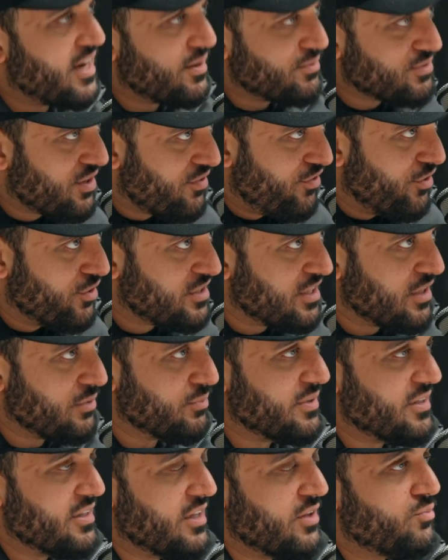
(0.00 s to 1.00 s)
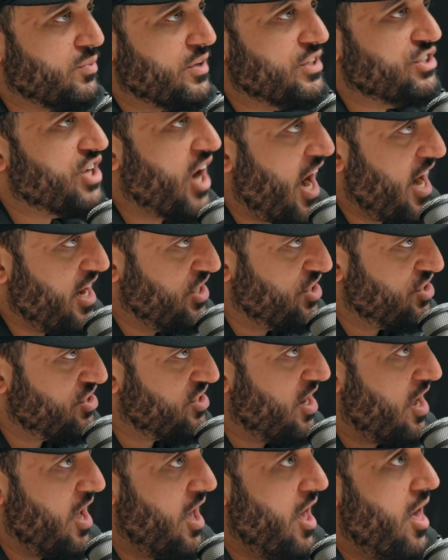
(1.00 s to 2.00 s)
that was the first thing we did. We
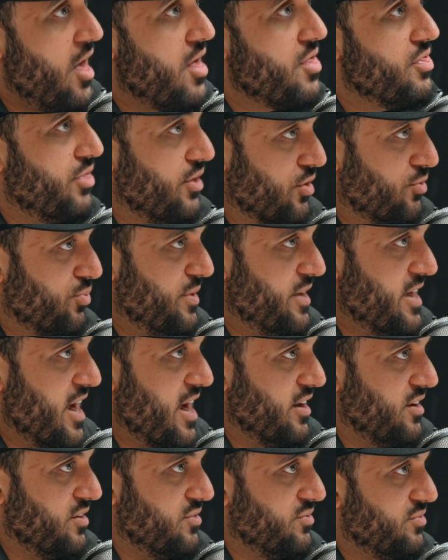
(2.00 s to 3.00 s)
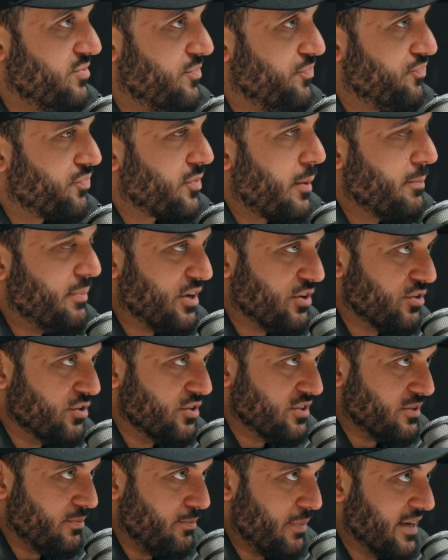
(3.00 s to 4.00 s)
changed the creative
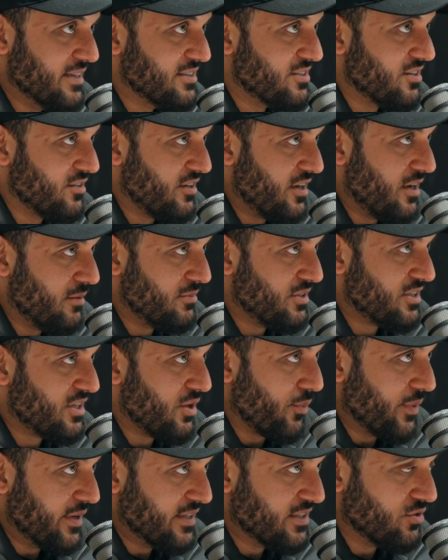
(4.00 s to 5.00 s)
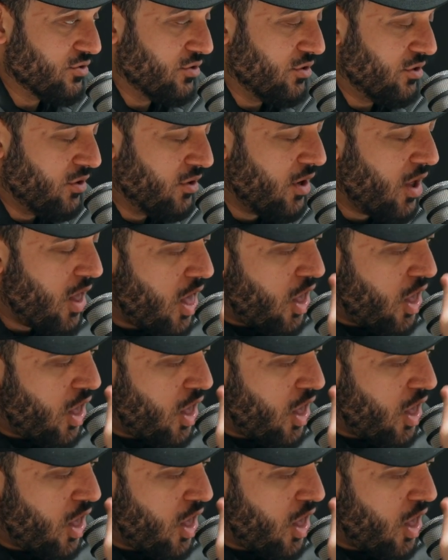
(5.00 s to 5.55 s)
because based on the numbers that we saw